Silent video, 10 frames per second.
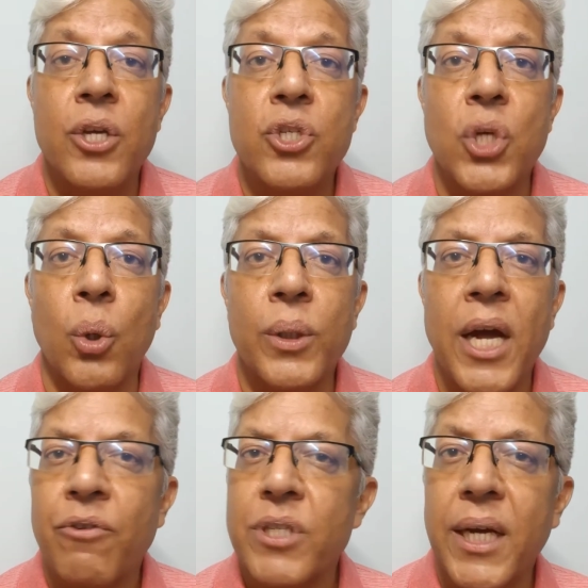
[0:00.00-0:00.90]
So
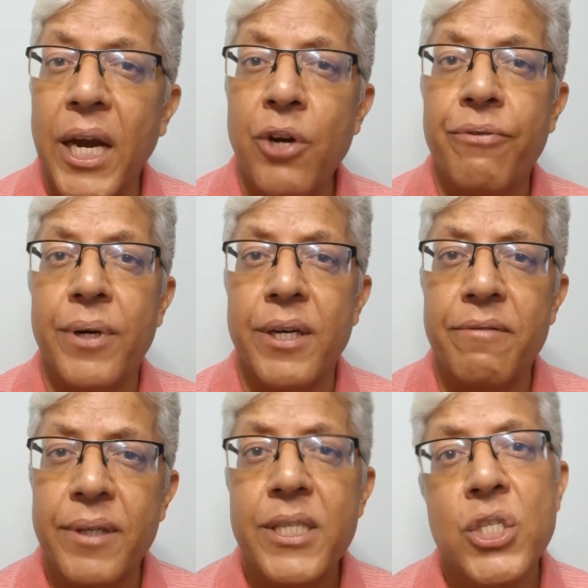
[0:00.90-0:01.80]
that was a kind of a
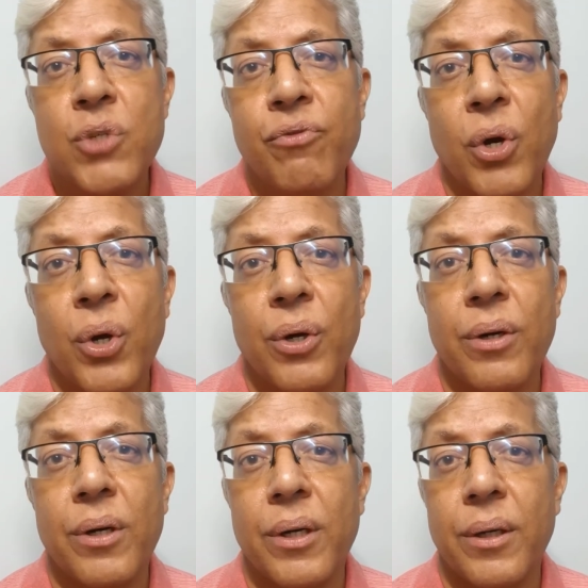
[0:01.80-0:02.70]
reverse
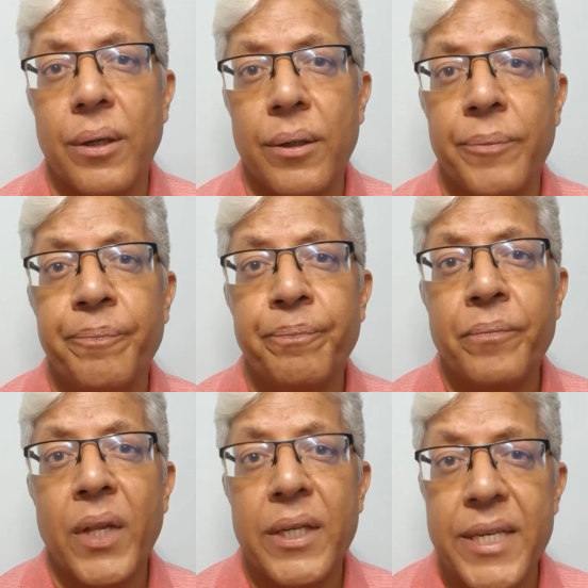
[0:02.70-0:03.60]
for
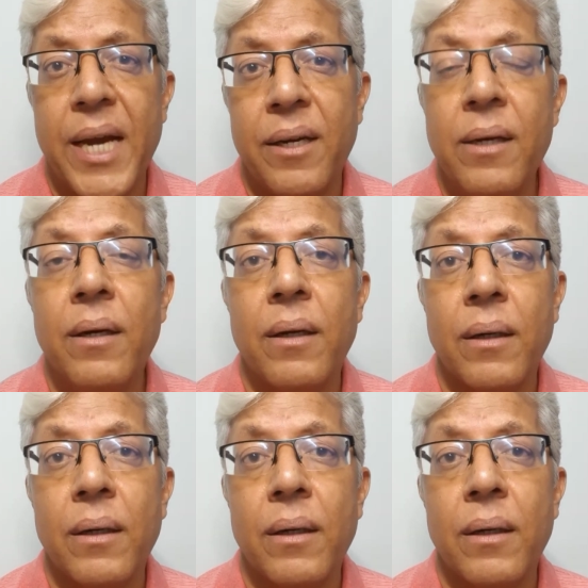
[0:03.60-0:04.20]
Daniil.